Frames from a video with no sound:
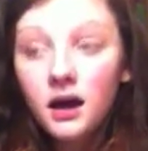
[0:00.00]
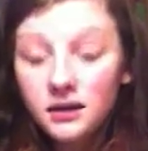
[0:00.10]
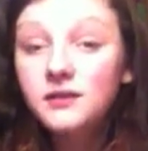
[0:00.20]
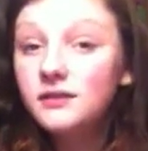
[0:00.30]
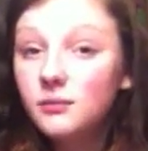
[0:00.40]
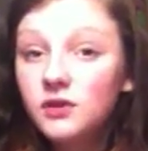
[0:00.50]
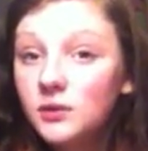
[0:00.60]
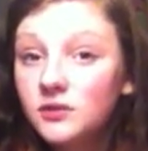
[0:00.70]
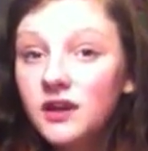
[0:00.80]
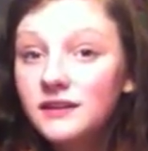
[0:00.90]
I know
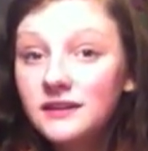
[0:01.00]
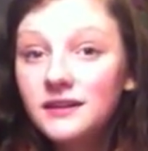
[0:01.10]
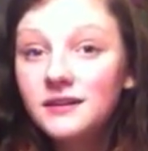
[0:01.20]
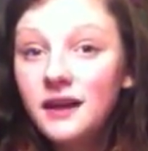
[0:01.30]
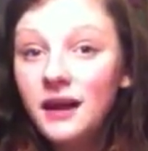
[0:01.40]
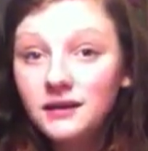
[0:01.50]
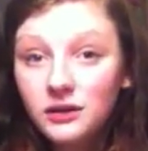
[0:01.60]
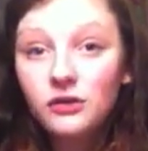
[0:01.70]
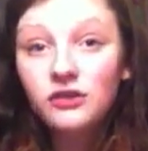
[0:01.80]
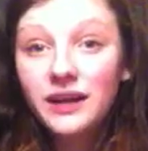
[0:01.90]
sometimes I did, and it
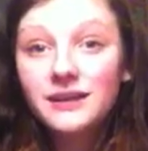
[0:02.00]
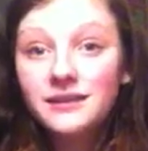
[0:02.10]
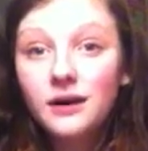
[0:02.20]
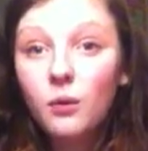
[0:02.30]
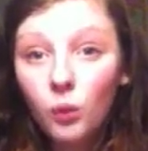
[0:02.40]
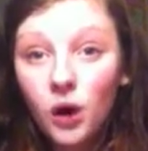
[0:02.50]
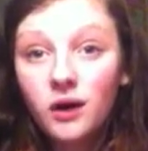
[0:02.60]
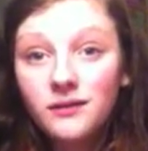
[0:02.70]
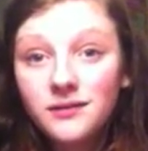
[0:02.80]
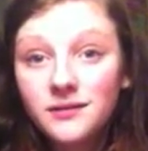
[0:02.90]
usually ended up
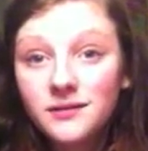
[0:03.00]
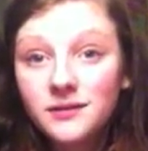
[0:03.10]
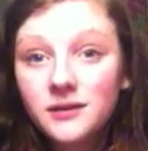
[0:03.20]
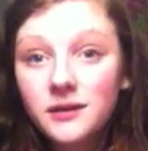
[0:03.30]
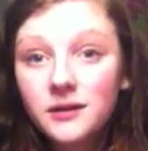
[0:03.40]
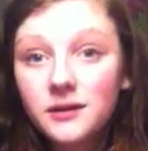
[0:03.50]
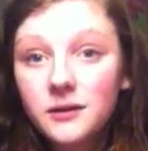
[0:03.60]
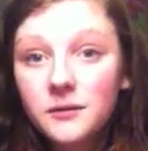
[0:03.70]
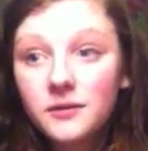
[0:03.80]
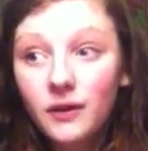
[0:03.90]
worse
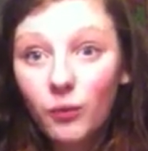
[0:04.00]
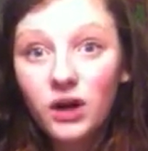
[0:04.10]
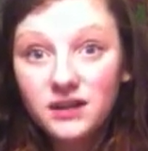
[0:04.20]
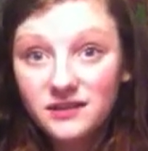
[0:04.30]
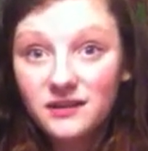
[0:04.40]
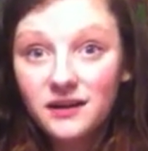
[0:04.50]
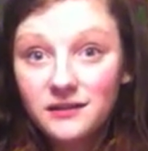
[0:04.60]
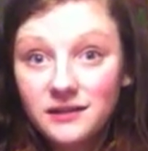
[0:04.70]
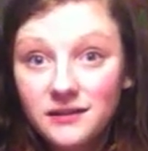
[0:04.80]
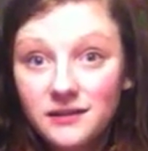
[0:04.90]
than when it
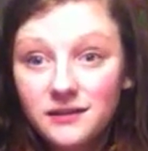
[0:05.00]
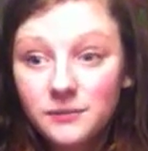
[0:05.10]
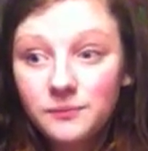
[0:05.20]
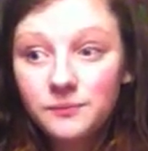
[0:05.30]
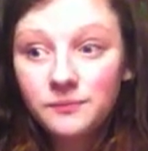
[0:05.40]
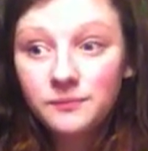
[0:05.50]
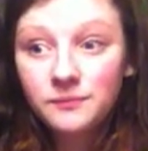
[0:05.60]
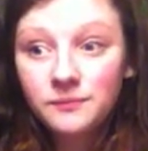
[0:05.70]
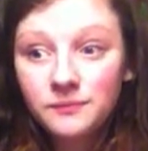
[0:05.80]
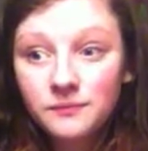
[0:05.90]
started.
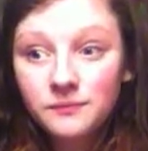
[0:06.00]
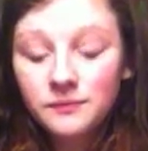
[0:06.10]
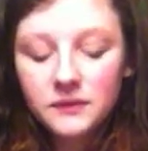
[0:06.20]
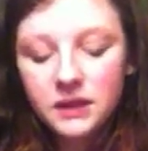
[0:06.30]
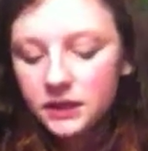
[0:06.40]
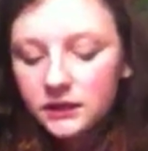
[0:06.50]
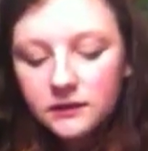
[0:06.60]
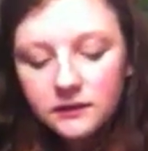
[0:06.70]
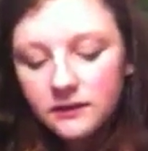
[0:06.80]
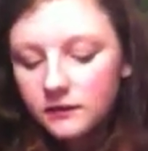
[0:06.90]
The
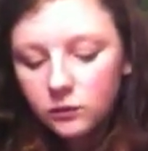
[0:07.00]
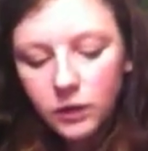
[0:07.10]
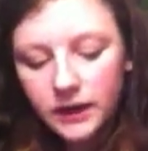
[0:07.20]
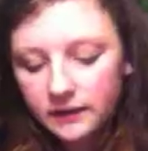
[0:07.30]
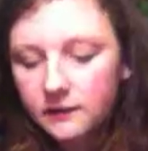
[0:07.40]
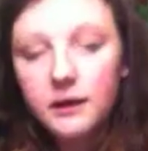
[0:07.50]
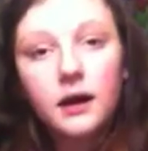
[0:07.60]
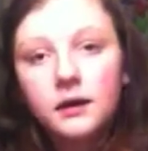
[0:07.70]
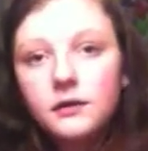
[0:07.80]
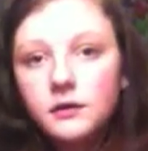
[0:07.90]
easiest way to
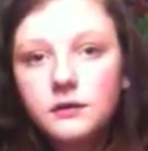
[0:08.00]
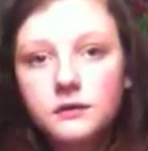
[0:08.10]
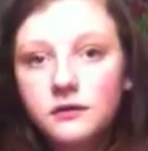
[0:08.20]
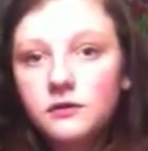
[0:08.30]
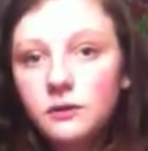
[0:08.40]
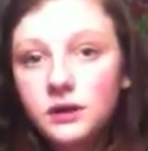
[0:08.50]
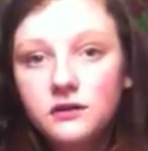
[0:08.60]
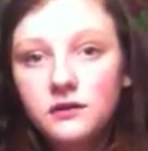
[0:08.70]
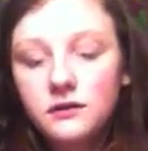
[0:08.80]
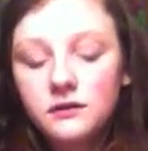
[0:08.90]
get out of those
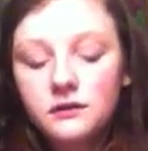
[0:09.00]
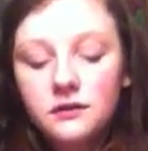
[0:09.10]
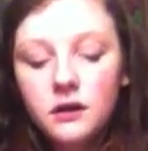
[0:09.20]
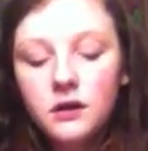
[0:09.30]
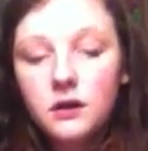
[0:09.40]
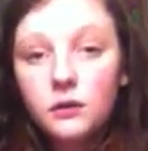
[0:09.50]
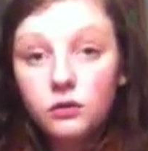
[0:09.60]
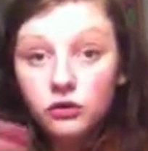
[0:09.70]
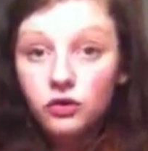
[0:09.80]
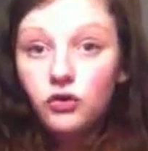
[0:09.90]
situations
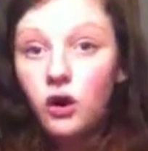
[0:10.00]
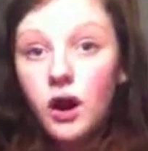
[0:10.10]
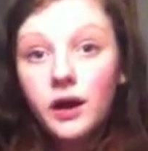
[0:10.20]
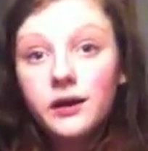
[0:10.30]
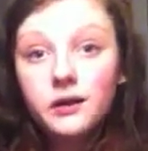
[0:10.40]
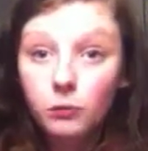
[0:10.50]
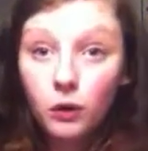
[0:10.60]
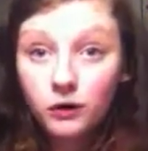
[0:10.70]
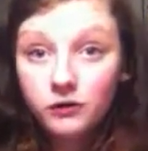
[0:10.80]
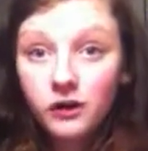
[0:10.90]
was to cry and
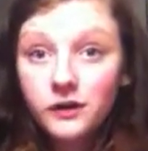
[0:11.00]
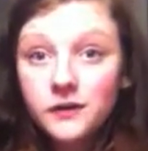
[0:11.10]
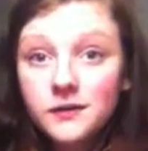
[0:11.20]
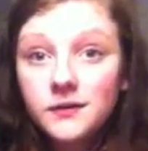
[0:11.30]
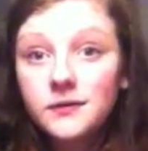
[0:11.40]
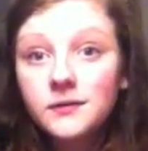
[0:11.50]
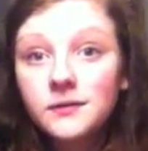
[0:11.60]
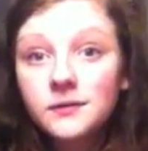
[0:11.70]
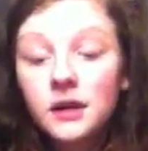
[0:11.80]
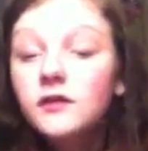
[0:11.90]
apologise.
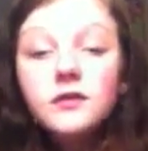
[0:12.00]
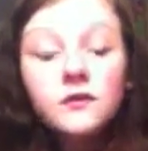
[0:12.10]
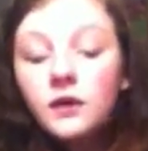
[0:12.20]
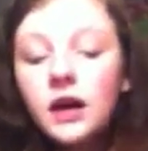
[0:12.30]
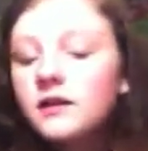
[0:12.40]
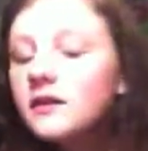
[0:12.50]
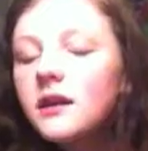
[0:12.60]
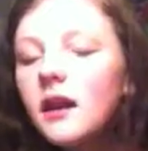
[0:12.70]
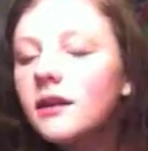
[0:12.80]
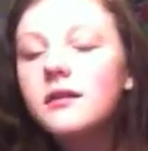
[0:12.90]
Even if you hadn't
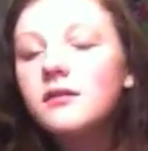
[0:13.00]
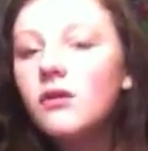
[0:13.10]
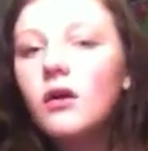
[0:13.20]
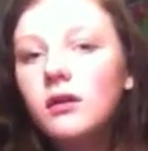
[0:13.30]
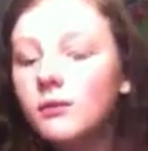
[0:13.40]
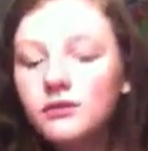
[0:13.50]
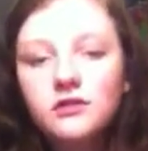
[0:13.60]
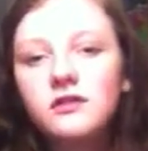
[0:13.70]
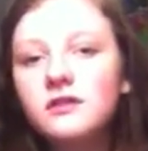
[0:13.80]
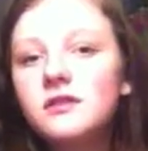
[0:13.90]
done anything wrong, that
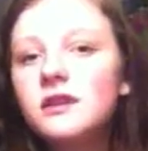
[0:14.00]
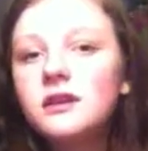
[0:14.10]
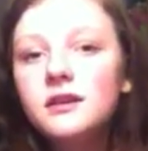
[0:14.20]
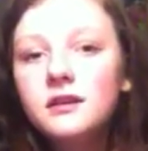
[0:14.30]
was just